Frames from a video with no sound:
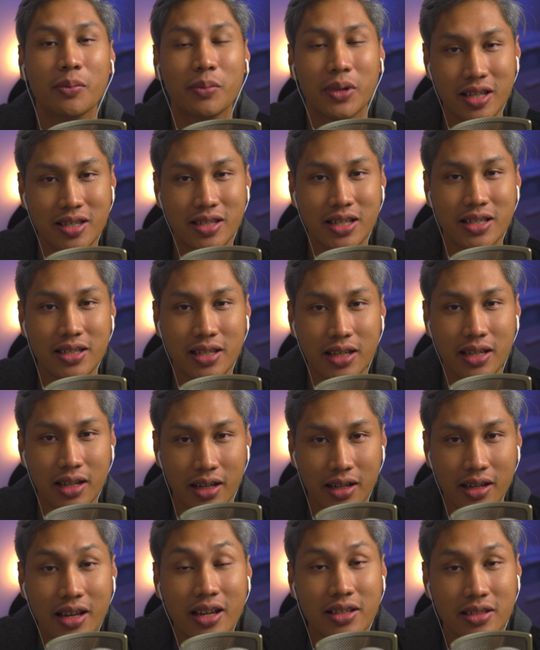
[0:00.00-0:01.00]
please
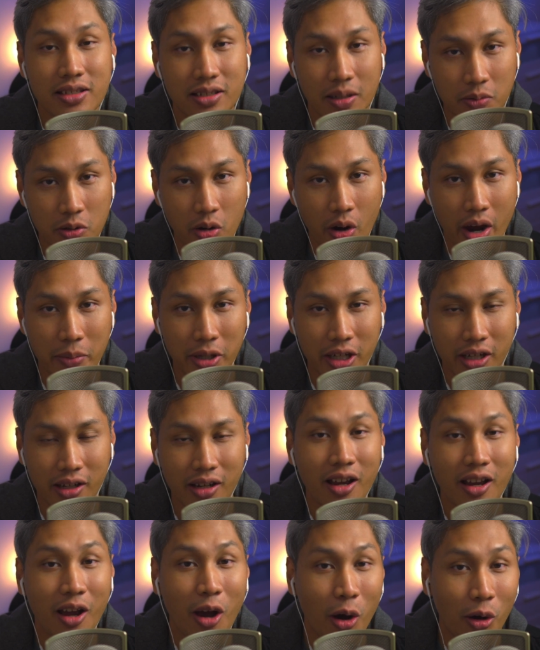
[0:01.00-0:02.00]
consider subscribing.
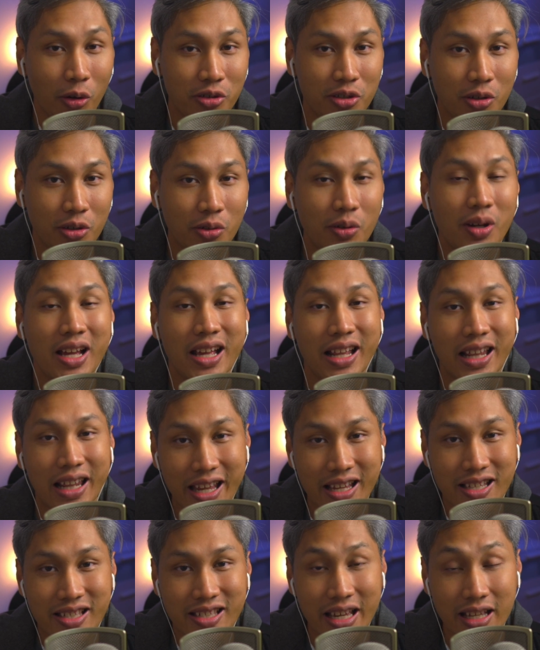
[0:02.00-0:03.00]
Also,
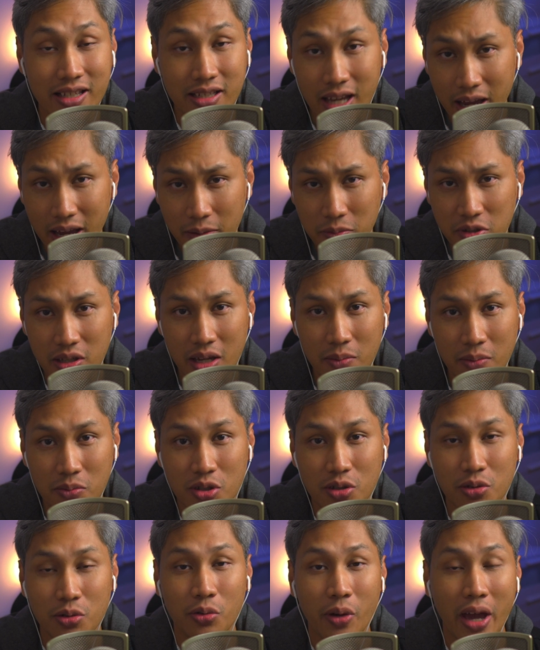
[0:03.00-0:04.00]
links and
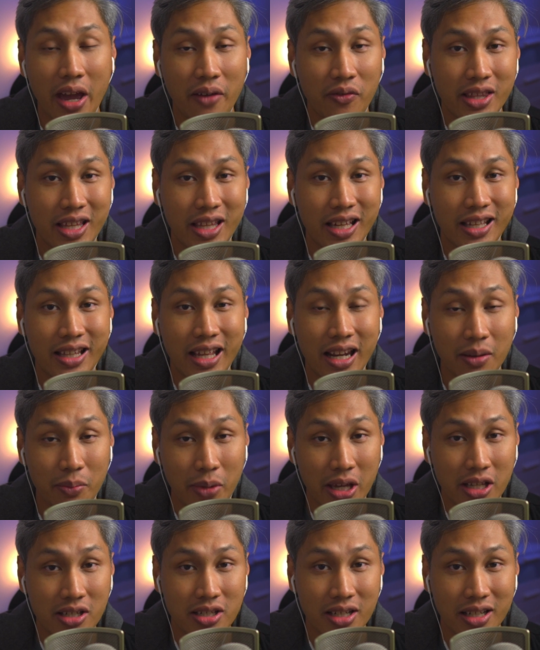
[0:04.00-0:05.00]
timestamps to everything that I
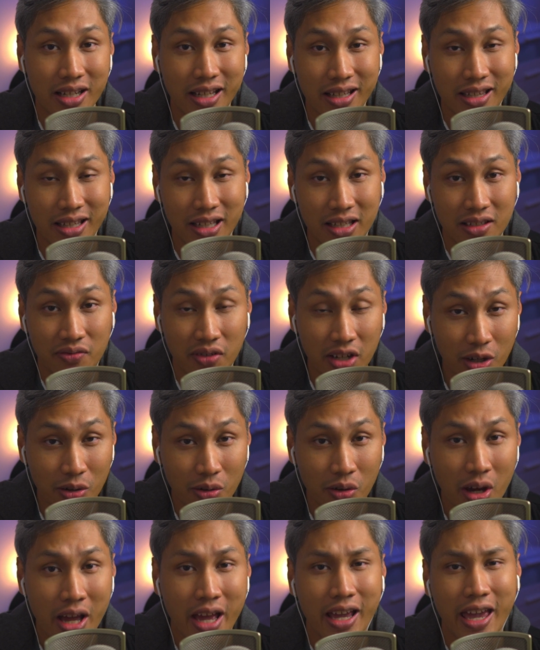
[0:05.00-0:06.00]
mentioned in this
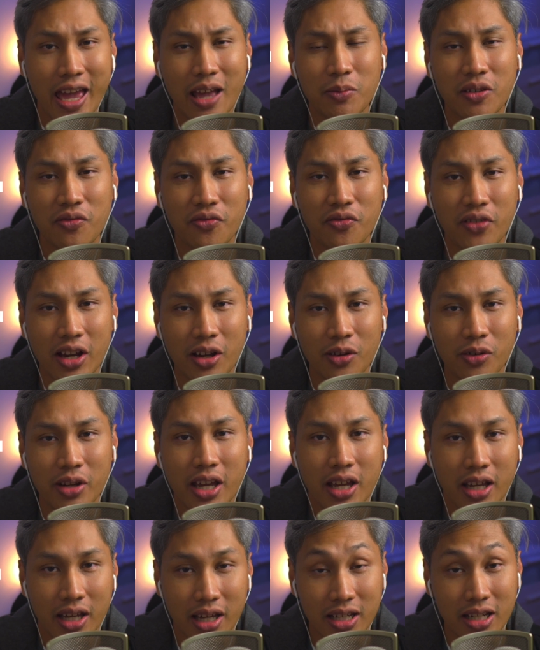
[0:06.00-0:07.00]
video can be found
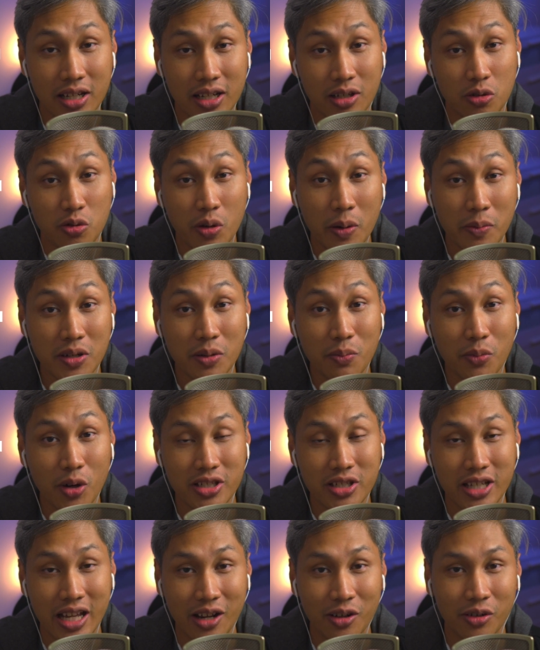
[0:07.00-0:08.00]
in the description
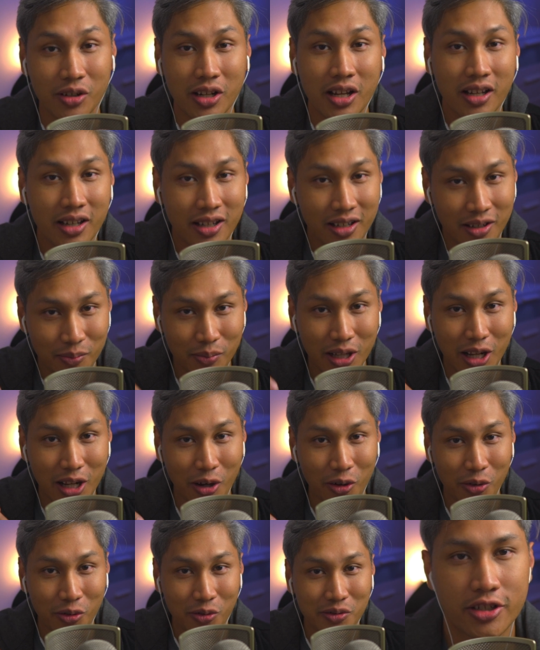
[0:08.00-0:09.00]
box down
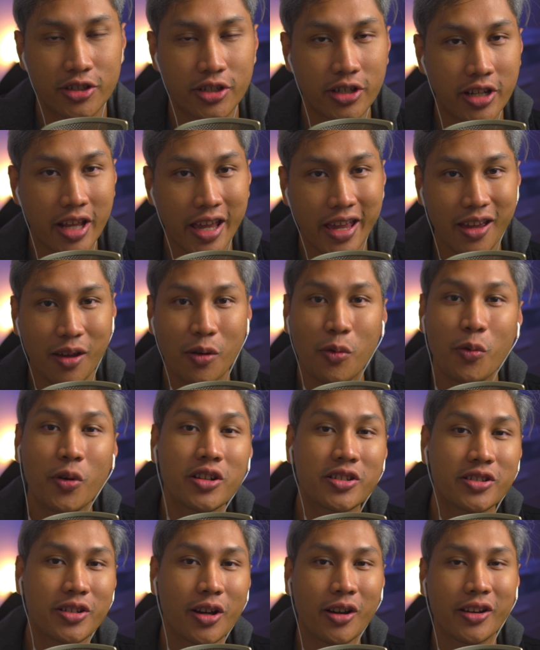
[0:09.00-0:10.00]
below. Today,
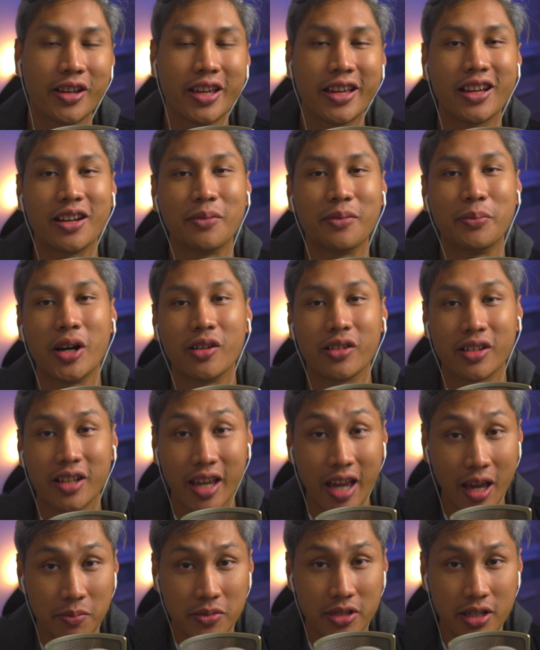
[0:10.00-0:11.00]
we're talking about
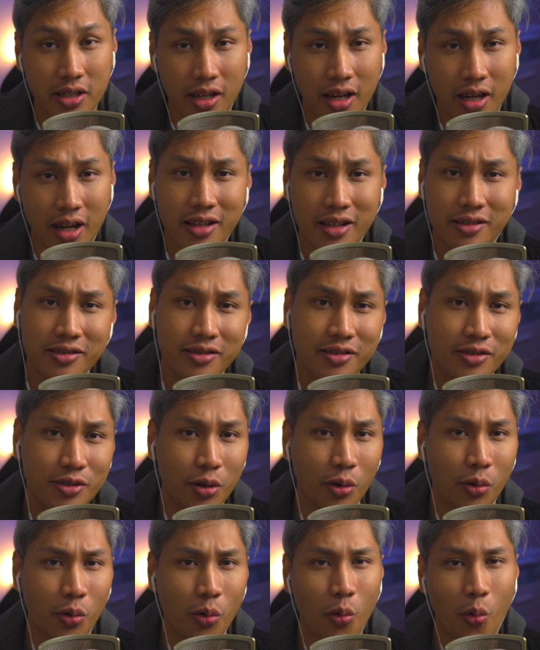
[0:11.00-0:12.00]
capture cards.
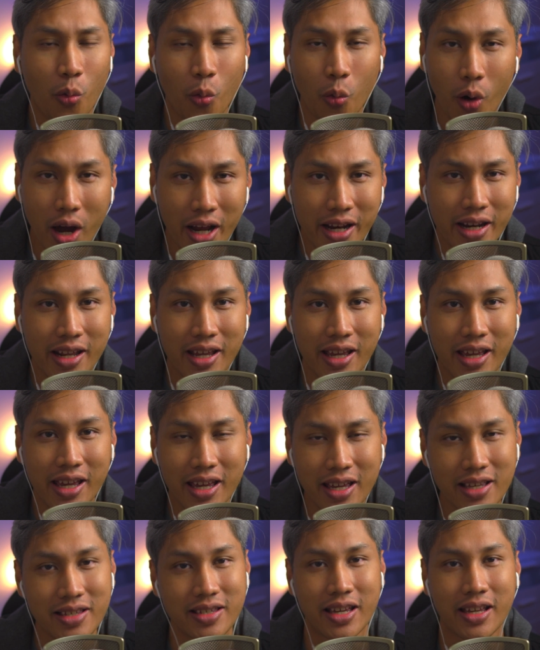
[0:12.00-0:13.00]
So what
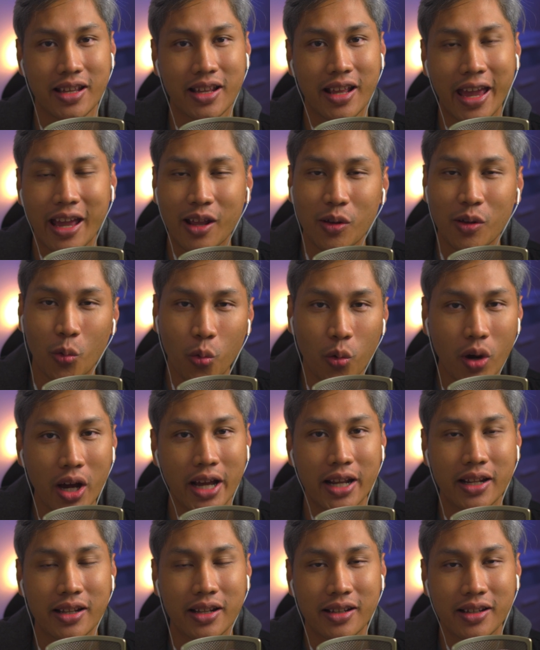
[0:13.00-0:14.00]
is it and
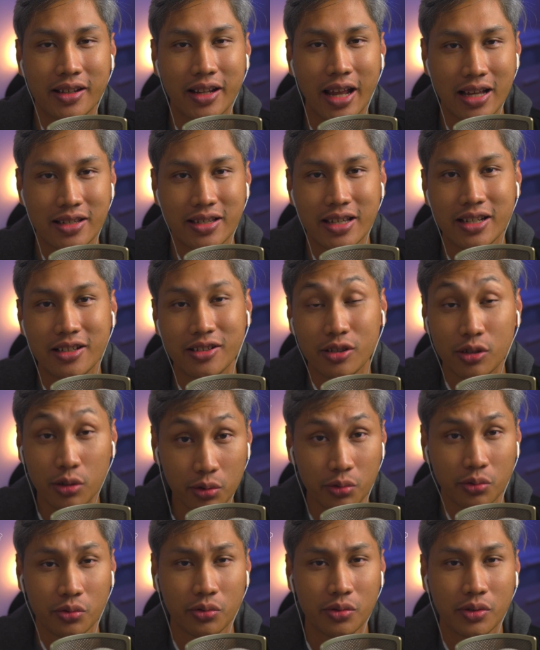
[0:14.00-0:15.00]
what does it
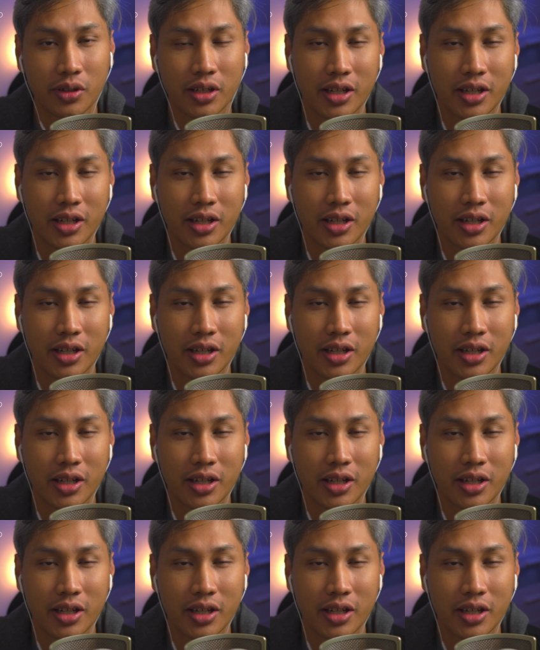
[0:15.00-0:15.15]
do?